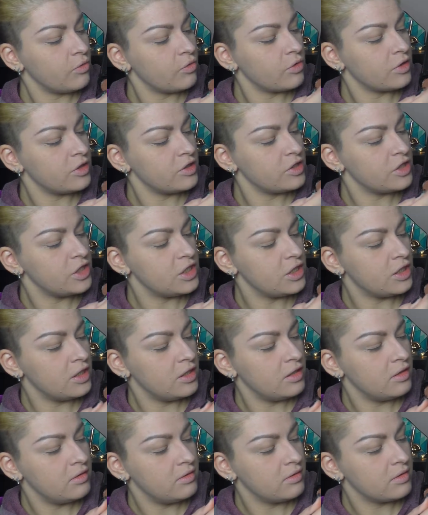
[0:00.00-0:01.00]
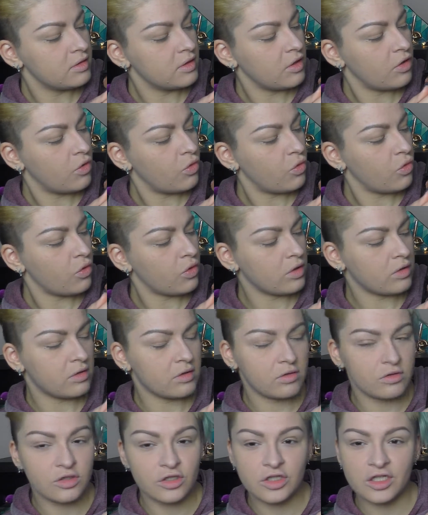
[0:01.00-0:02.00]
orangey
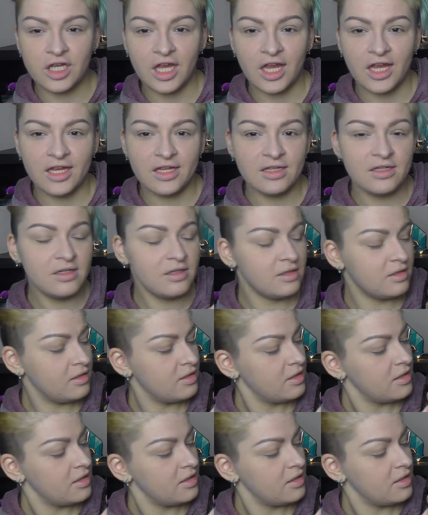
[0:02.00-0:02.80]
coral shade